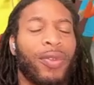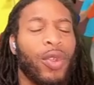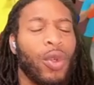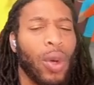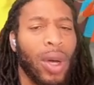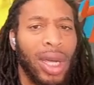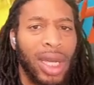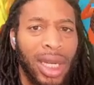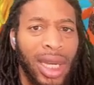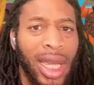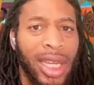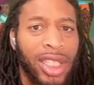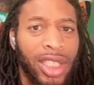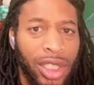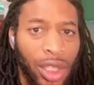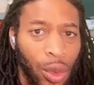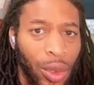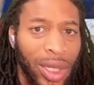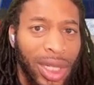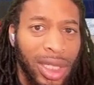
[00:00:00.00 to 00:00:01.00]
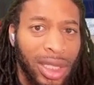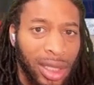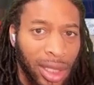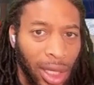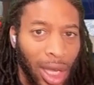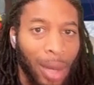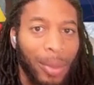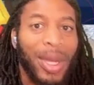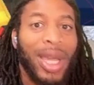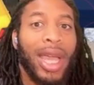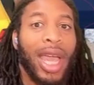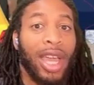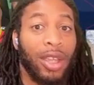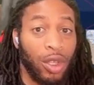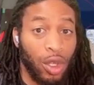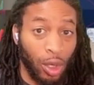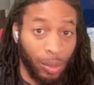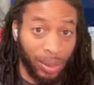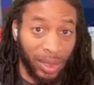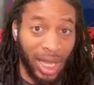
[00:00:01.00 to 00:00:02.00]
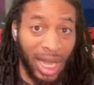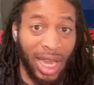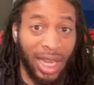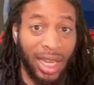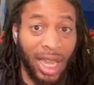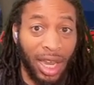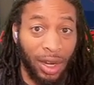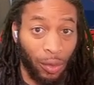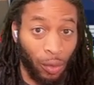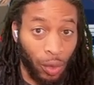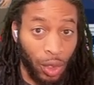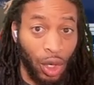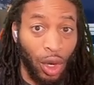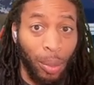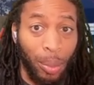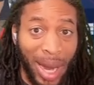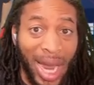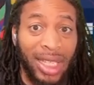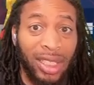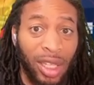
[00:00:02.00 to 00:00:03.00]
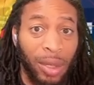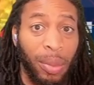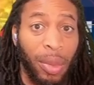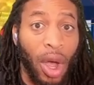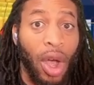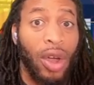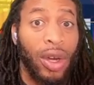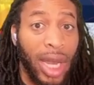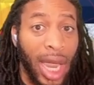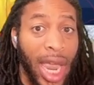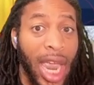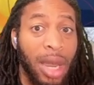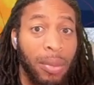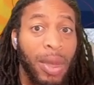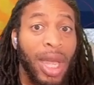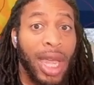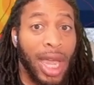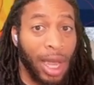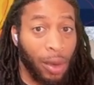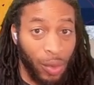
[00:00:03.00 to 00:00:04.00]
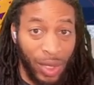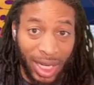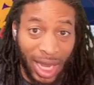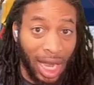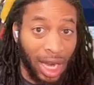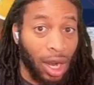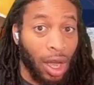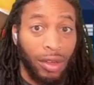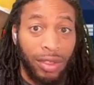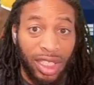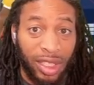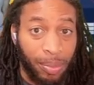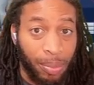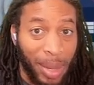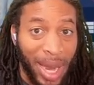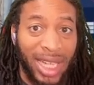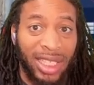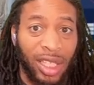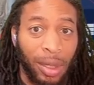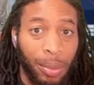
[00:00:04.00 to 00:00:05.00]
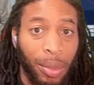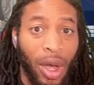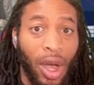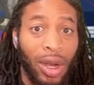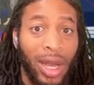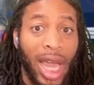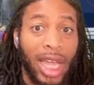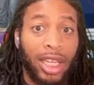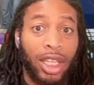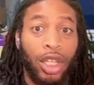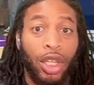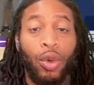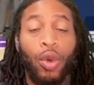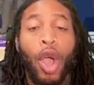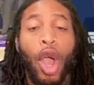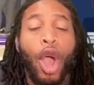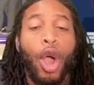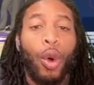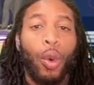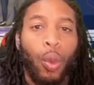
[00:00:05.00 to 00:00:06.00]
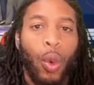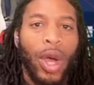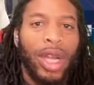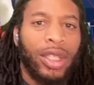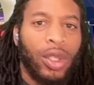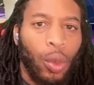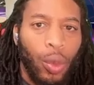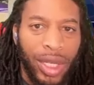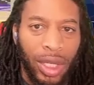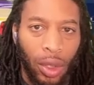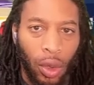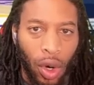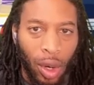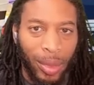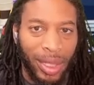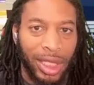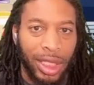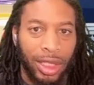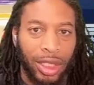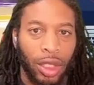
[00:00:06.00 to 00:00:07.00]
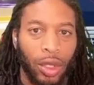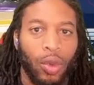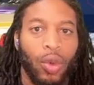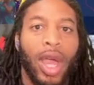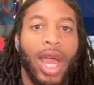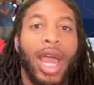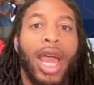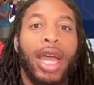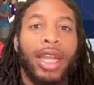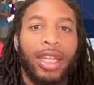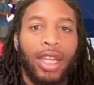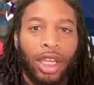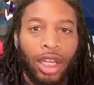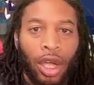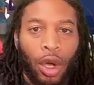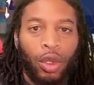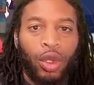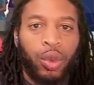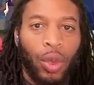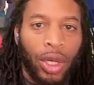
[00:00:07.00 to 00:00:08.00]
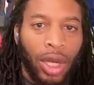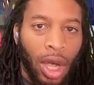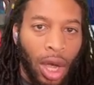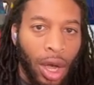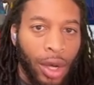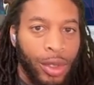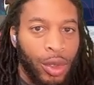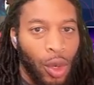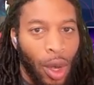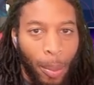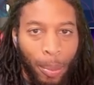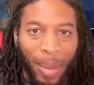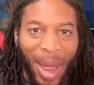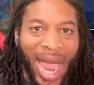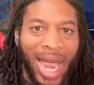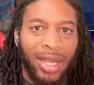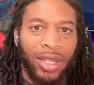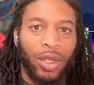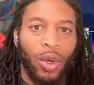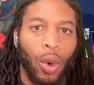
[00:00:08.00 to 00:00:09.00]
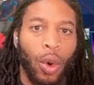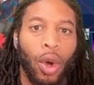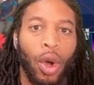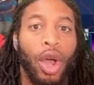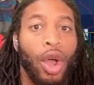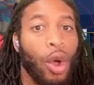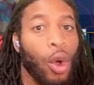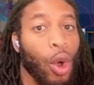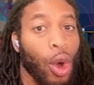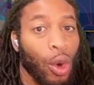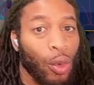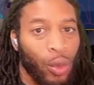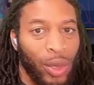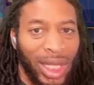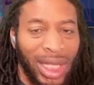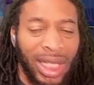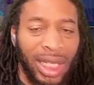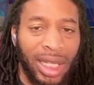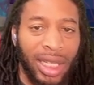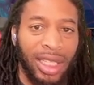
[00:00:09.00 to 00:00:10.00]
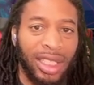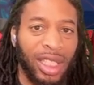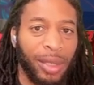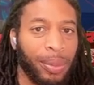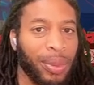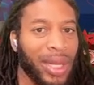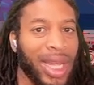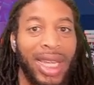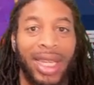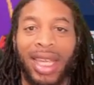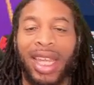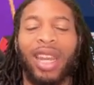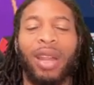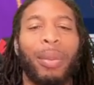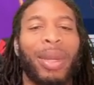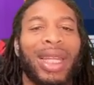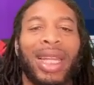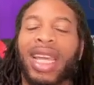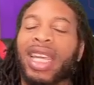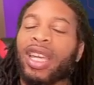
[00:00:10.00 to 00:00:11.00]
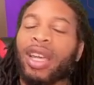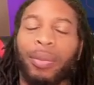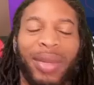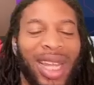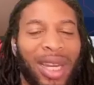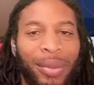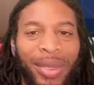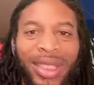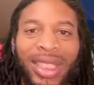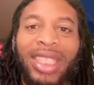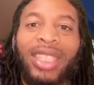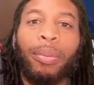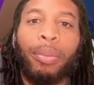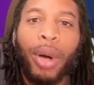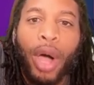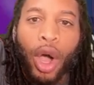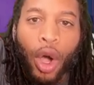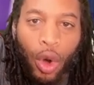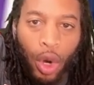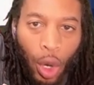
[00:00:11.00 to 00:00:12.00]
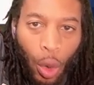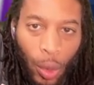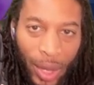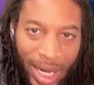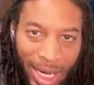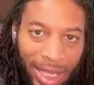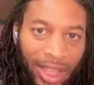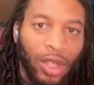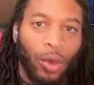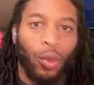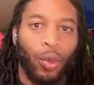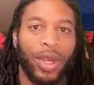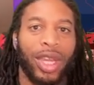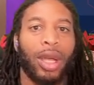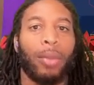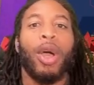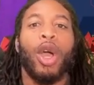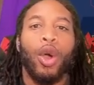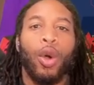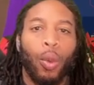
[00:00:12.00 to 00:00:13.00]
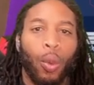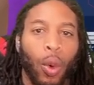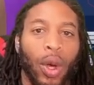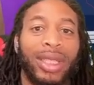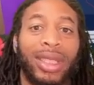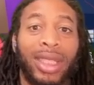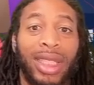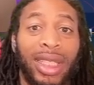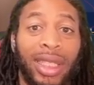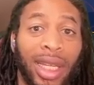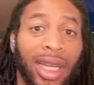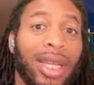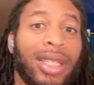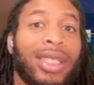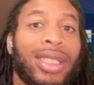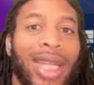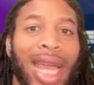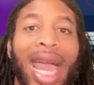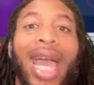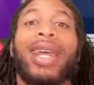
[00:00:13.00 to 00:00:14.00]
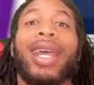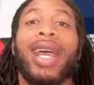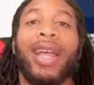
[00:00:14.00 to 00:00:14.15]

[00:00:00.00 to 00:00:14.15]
you are in a shooting slump and you're playing a real basketball game and we got all this basketball like you, what do we normally do? The coach will call you a backdoor or a really easy play. Get him a layup. Let him see the ball go in the rim. Once he does that,